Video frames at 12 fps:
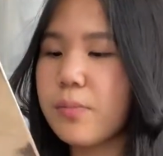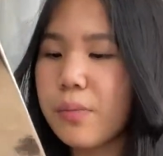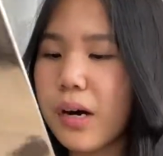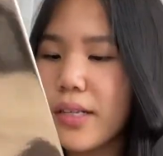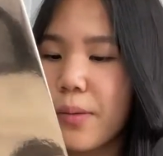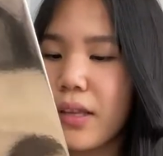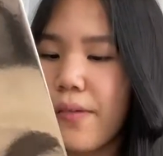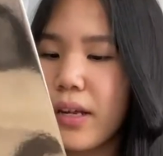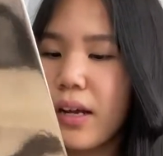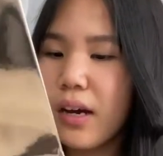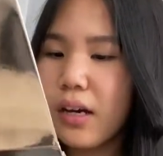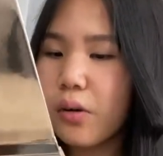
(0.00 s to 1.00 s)
Pool Party, Summer
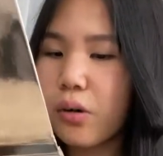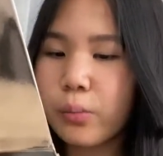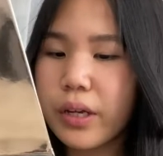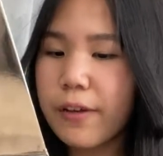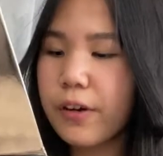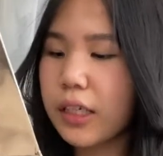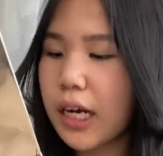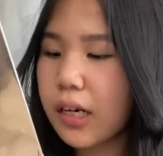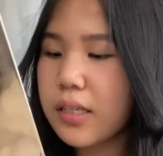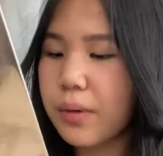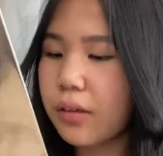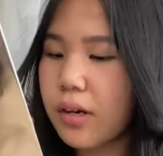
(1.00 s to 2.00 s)
eleven, Coral Reef, All
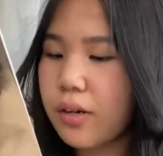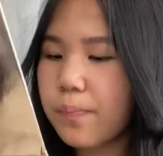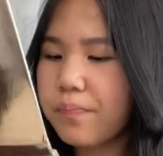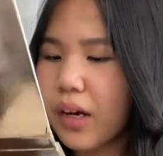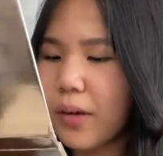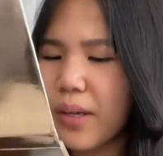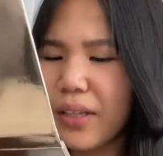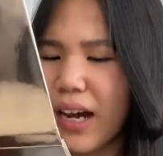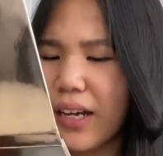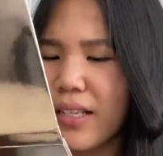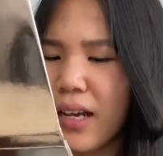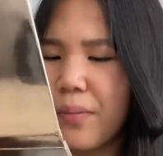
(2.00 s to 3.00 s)
Nighter, Summer Glow, um, Something
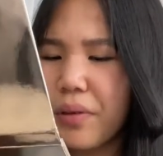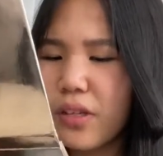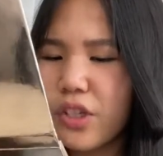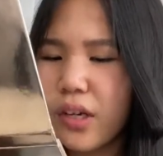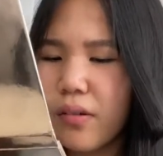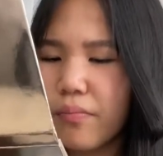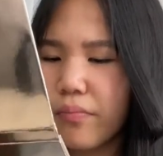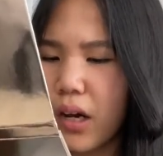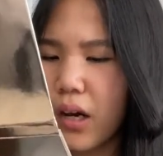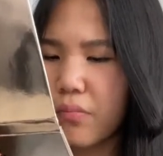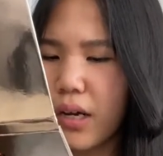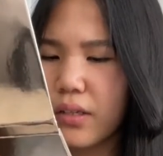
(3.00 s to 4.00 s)
Nights, Beach,
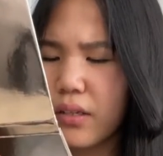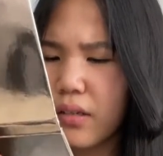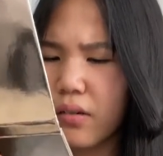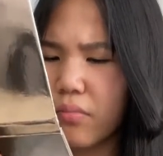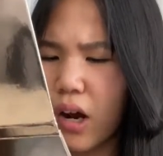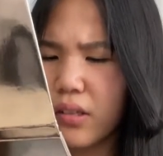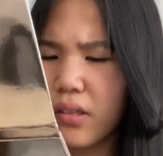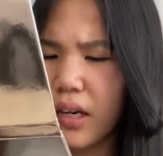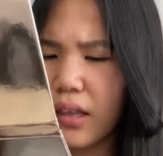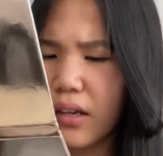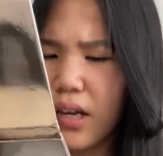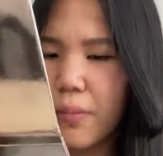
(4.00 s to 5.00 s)
um, Bronze, Bronzed,
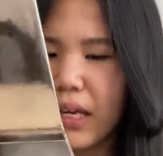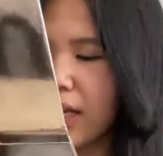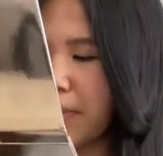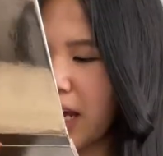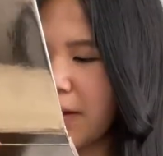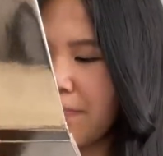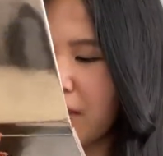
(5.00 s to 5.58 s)
I think, Bikini Bay,